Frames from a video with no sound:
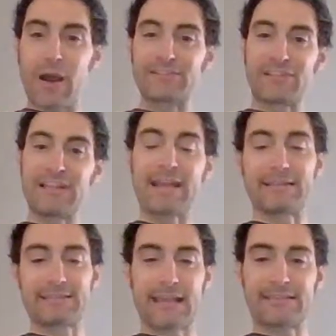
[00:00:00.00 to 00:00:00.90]
question, and
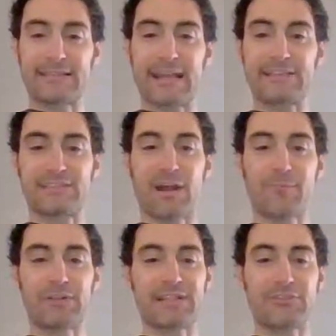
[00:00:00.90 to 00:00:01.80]
it's
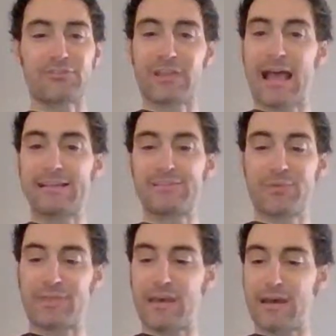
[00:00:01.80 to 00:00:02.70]
somewhat centralized
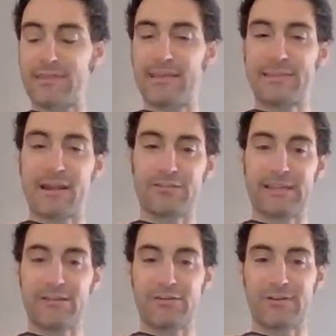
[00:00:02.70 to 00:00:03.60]
with their
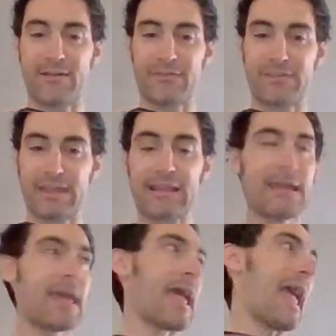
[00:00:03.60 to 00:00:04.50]
leader and
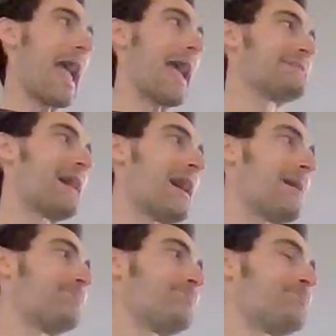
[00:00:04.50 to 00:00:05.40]
everything, and
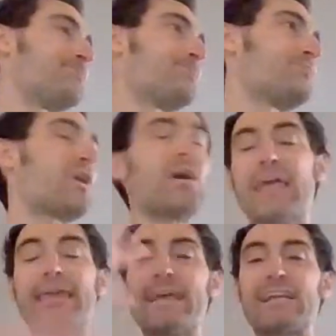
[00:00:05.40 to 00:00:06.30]

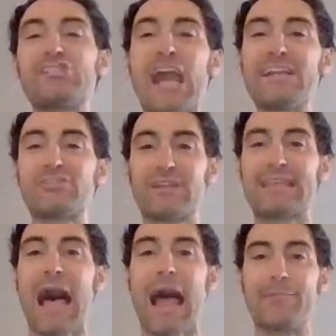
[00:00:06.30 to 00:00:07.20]
they could change on a
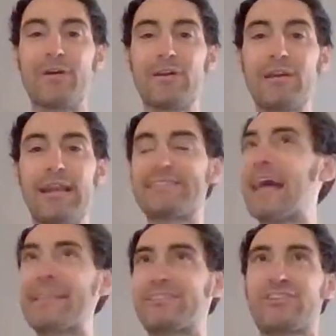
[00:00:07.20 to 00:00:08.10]
dime. It's
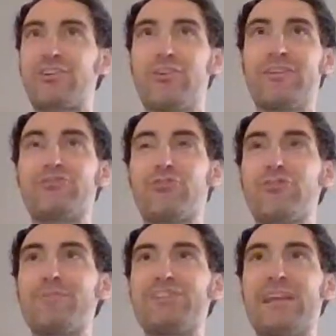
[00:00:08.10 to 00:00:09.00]
not the security
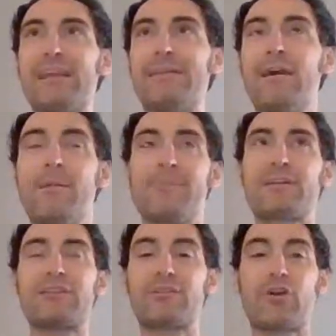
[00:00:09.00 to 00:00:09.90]
truth machine,
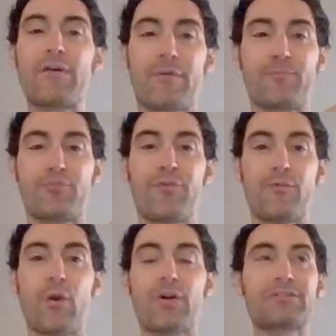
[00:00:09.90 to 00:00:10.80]
but they're going from proof
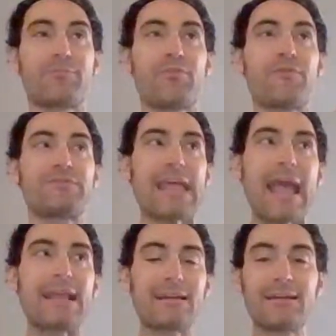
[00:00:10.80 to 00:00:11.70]
of work to proof of
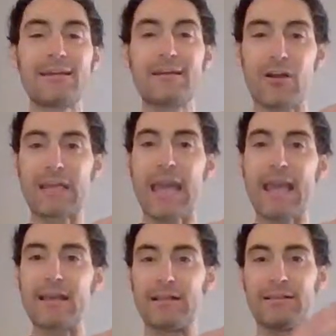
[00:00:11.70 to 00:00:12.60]
stake.
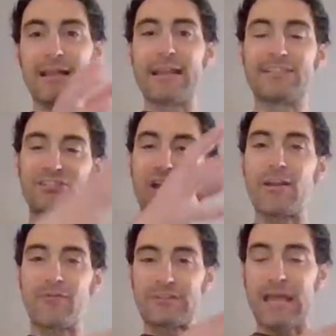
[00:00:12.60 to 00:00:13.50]
Okay, and it's
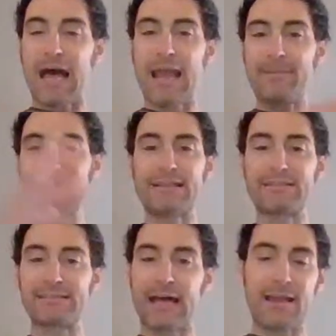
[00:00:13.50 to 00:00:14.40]
done over time, and
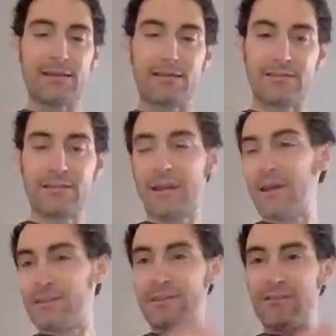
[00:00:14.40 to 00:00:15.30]
they decide. And